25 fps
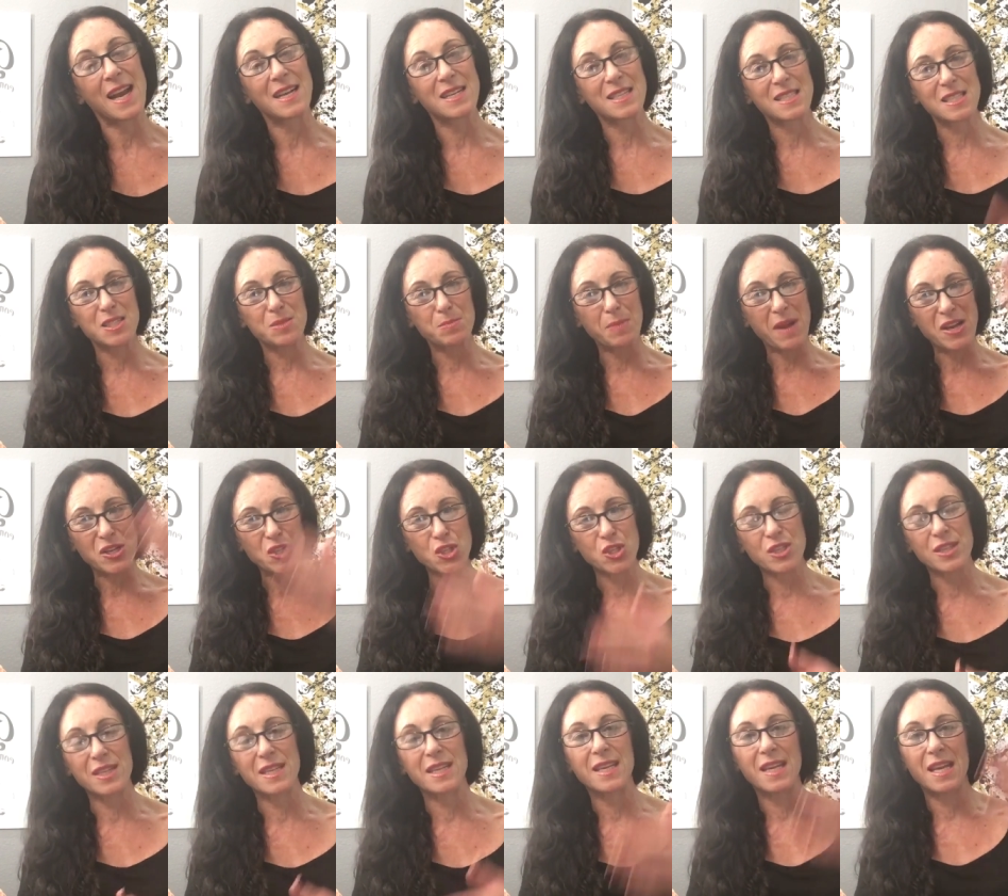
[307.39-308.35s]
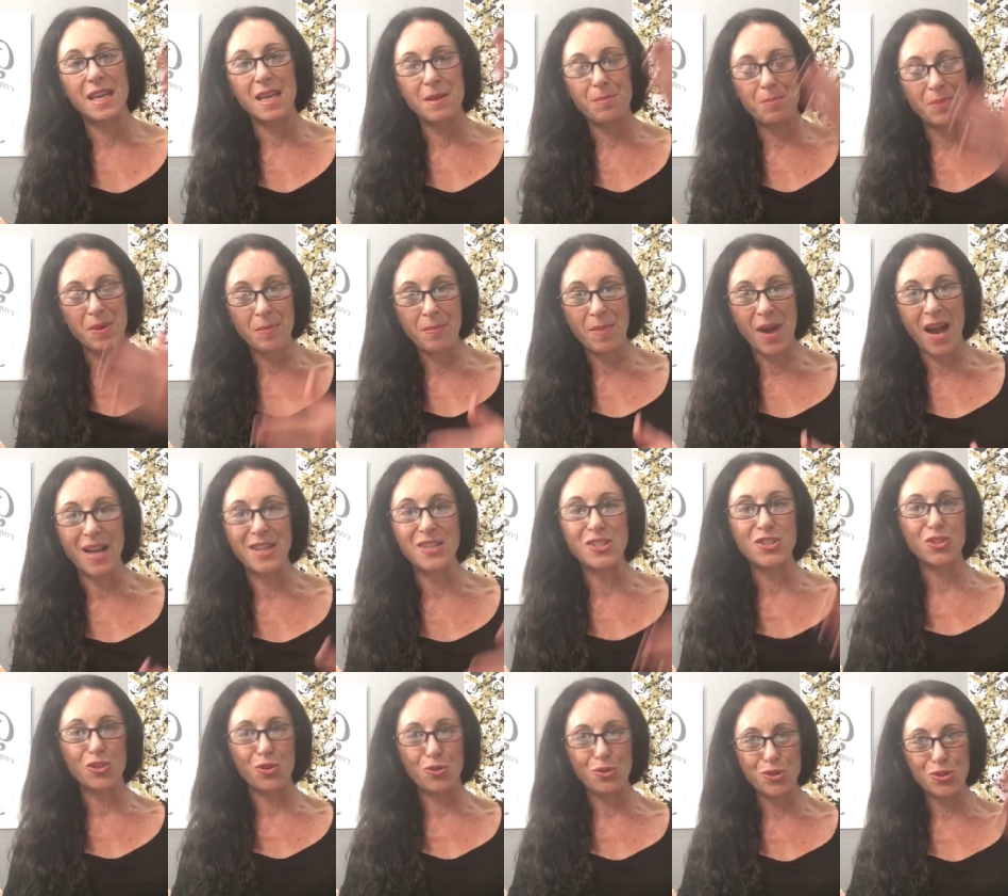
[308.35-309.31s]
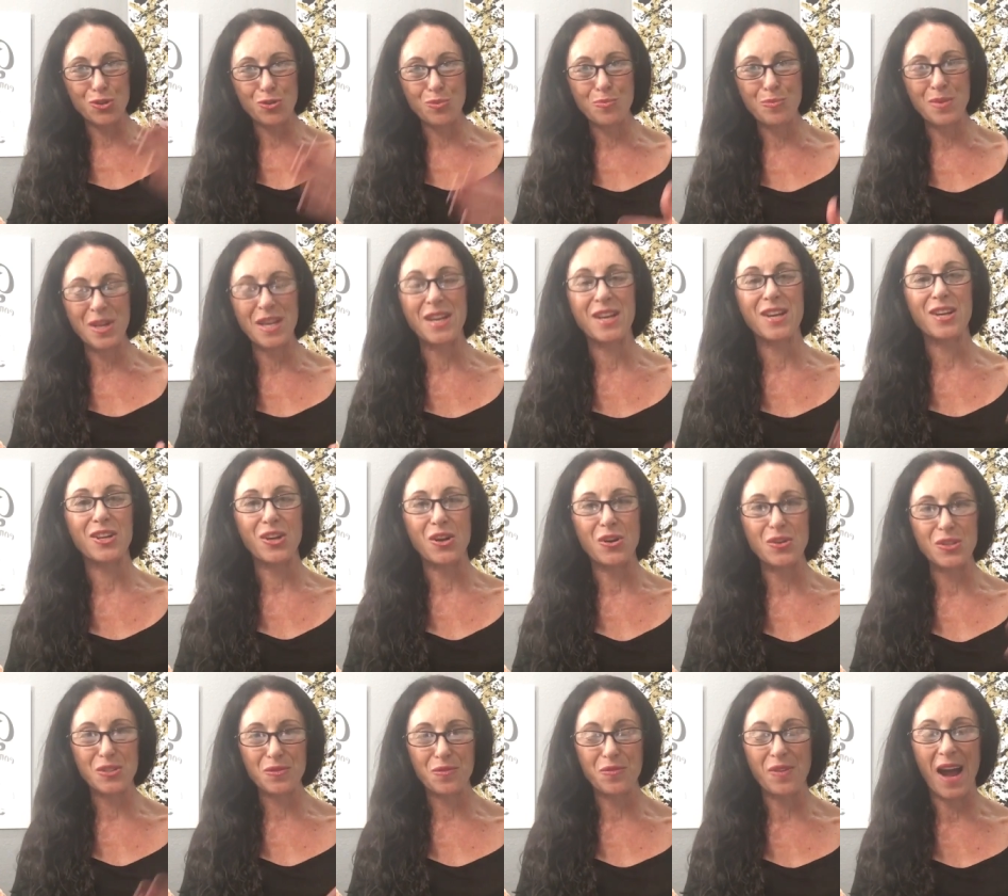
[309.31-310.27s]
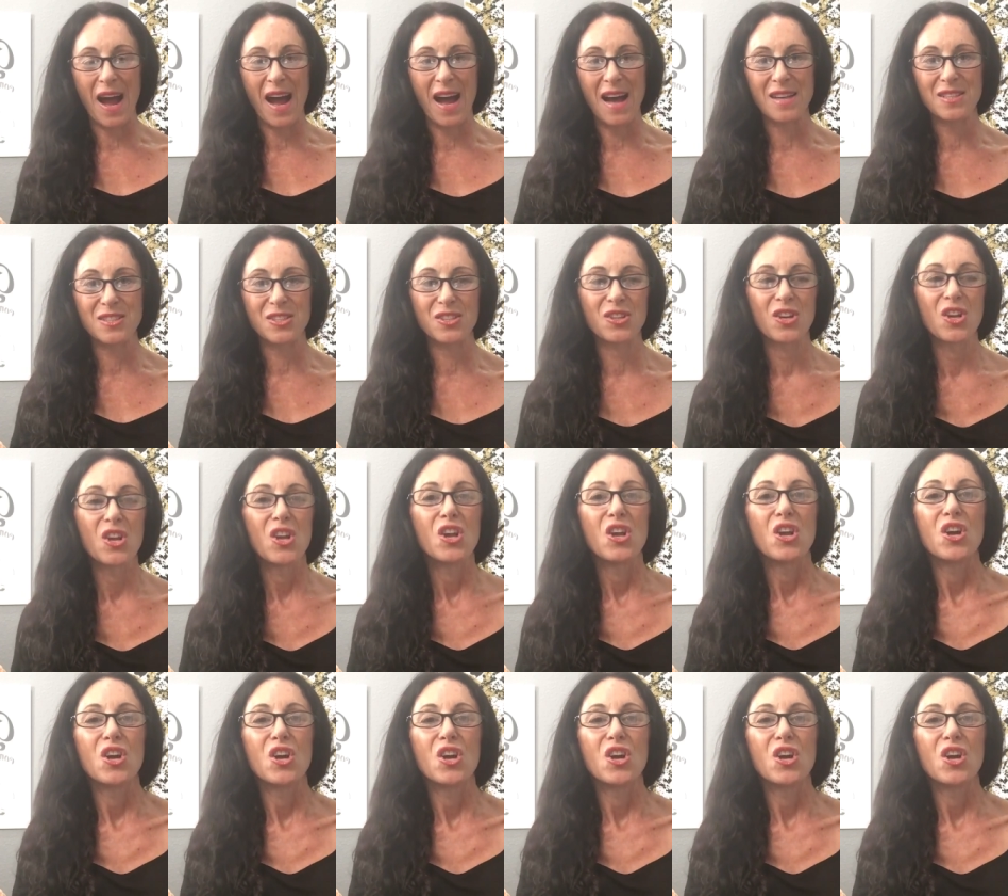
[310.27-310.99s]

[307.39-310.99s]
and especially keep in mind social media goes fast.